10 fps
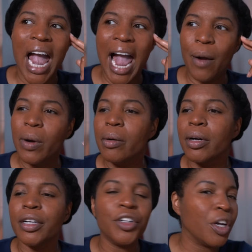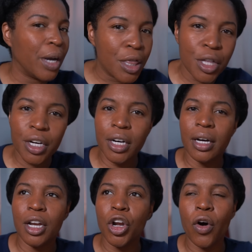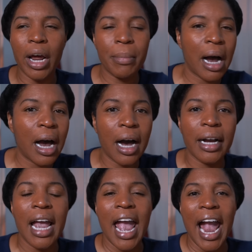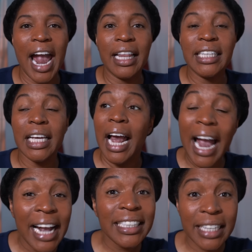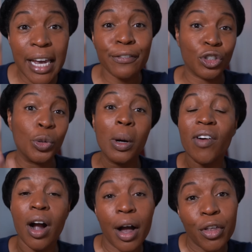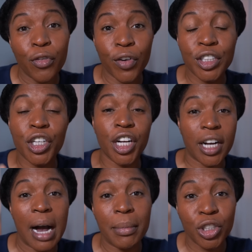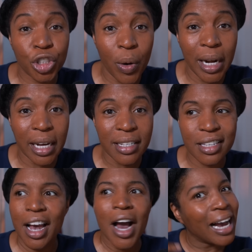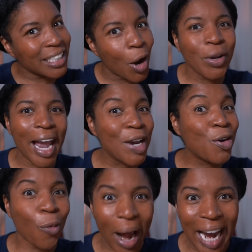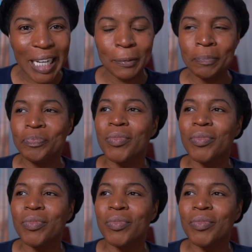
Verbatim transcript: And we were, you know, in the Norebang, and they said, Hey, Tiff, two of our other friends are gonna come and join us. I said, Okay, great.